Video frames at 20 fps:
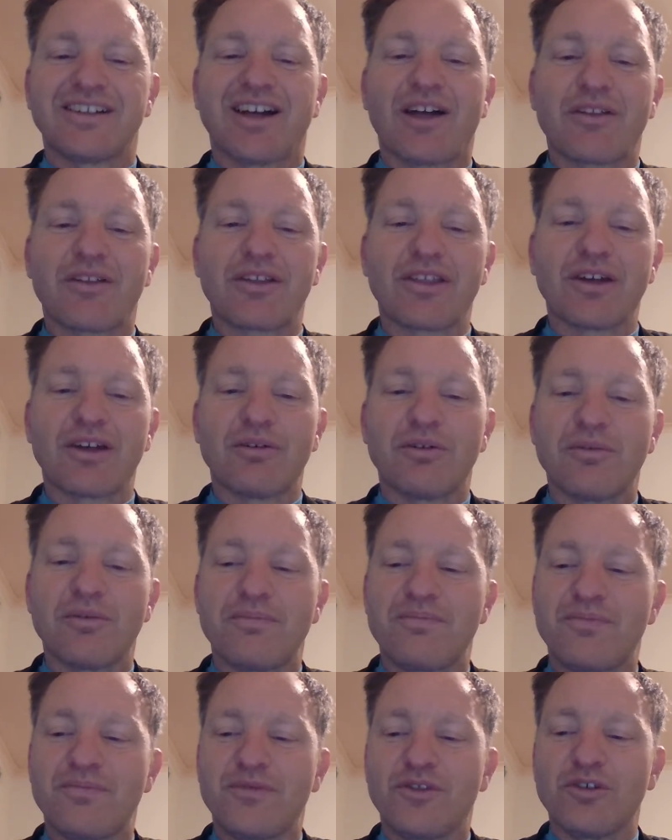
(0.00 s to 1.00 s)
think that will
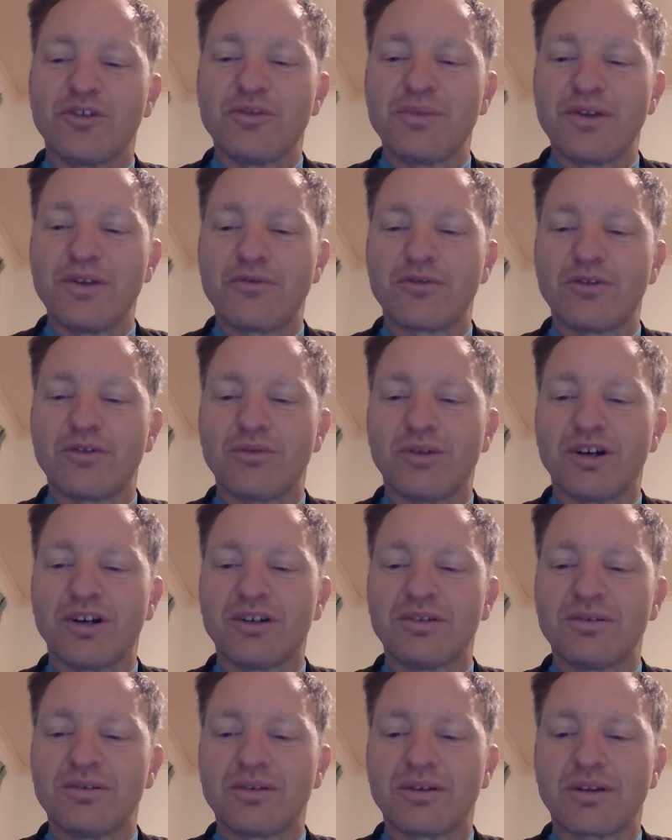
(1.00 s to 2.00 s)
do me for a
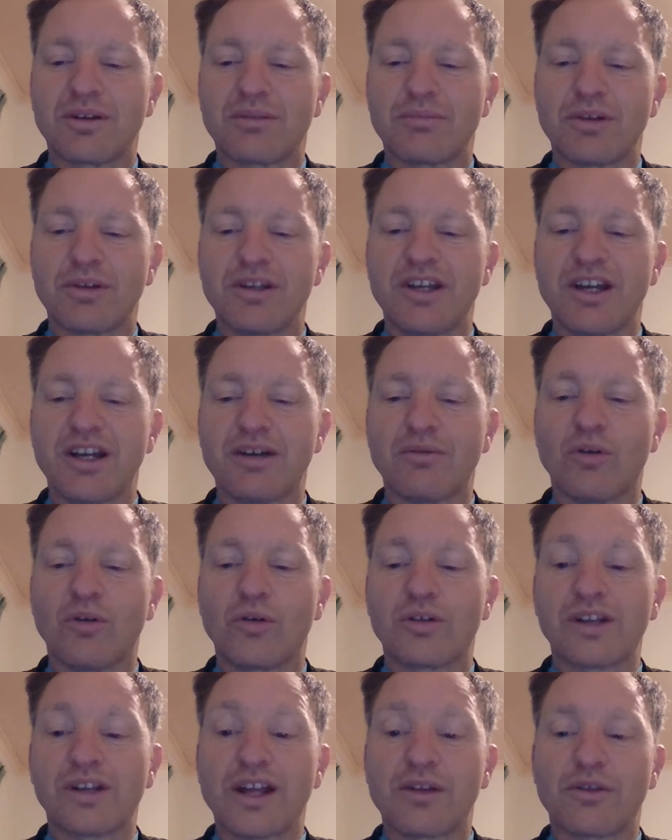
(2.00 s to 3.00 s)
while. But, yeah, well,
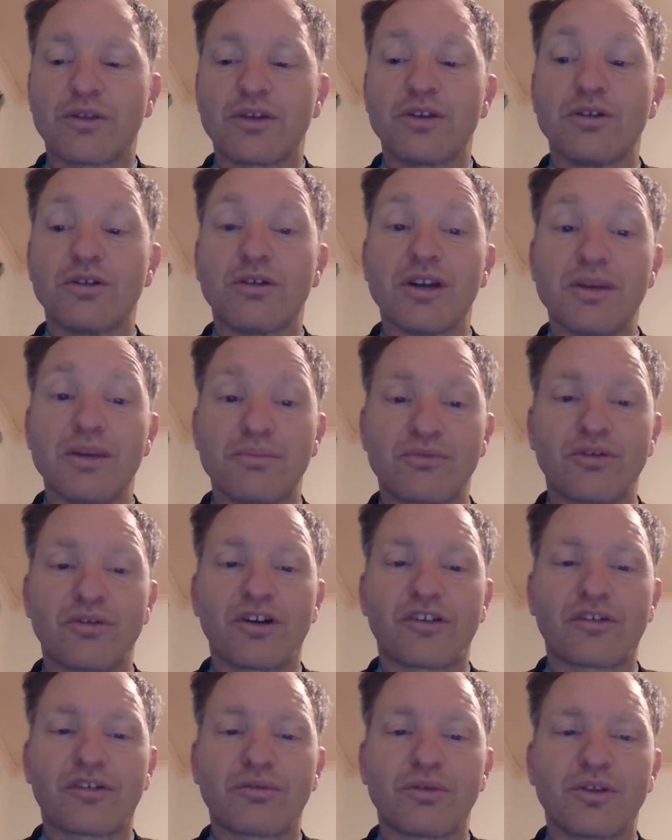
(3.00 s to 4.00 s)
glad that you're
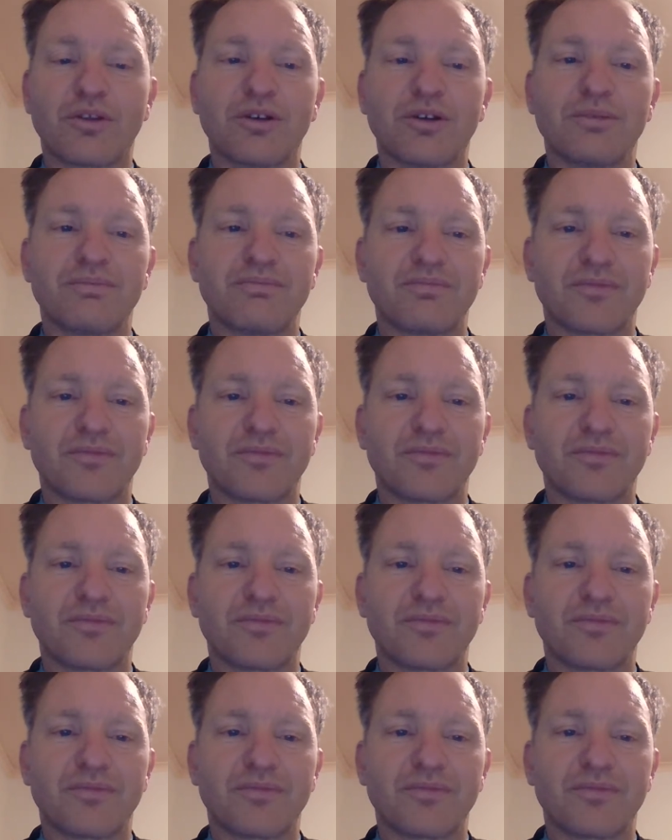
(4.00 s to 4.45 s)
impressed with it.